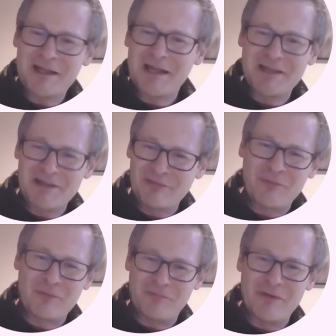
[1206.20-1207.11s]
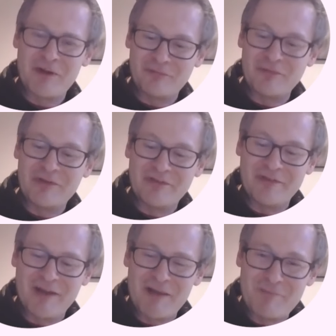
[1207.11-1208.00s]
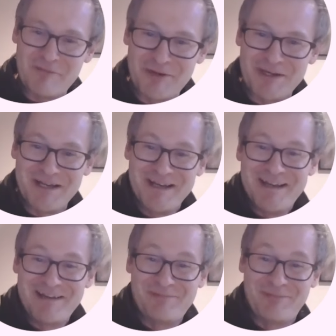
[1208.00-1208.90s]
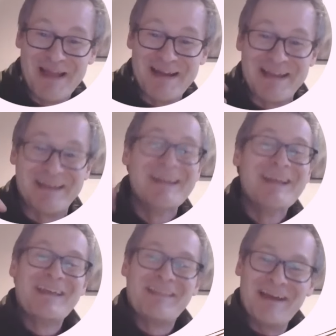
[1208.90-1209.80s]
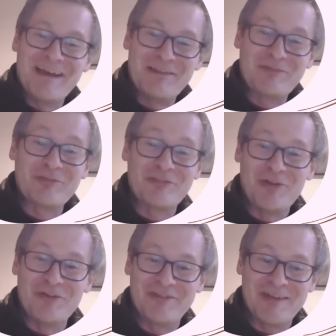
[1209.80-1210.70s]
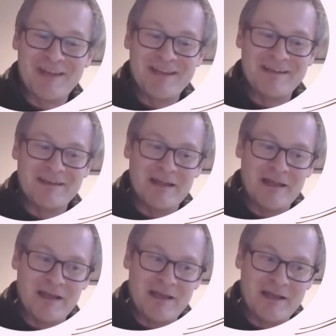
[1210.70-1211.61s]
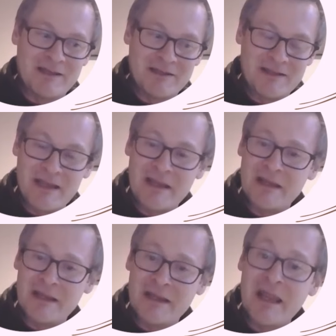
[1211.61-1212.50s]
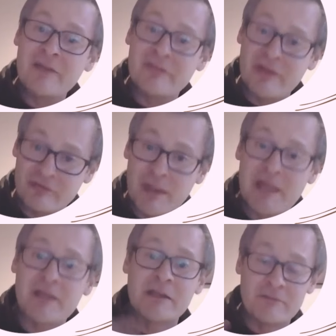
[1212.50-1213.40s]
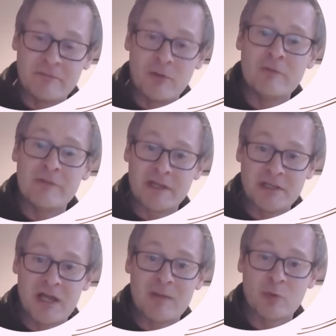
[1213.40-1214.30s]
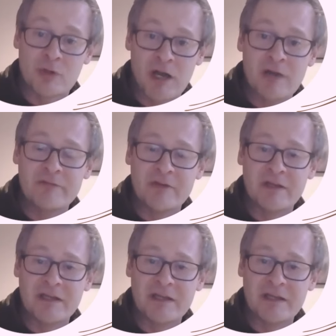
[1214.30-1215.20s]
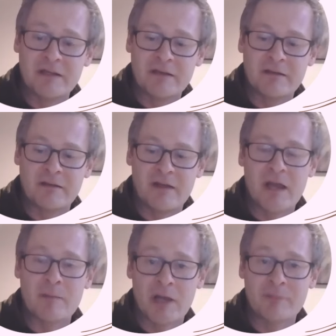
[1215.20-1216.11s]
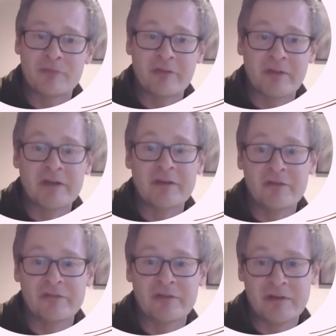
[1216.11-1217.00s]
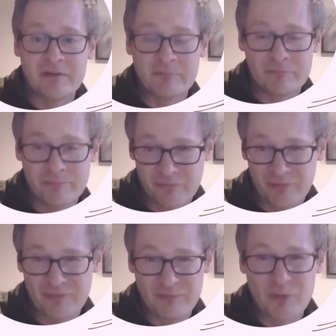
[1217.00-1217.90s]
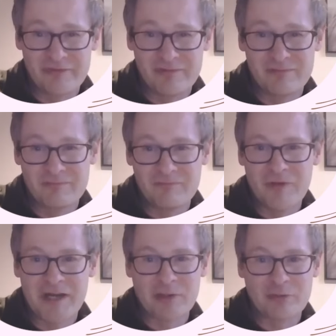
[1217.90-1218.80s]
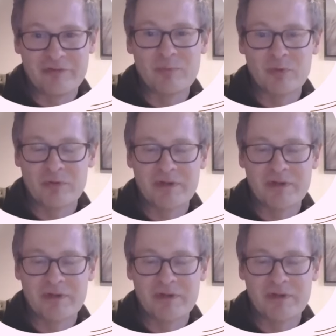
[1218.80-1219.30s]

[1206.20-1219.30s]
I guess for various reasons that I'm not very good at explaining, this results in asexuality evolving a lot more often in the hymenoptera than it does in sort of more regular diploid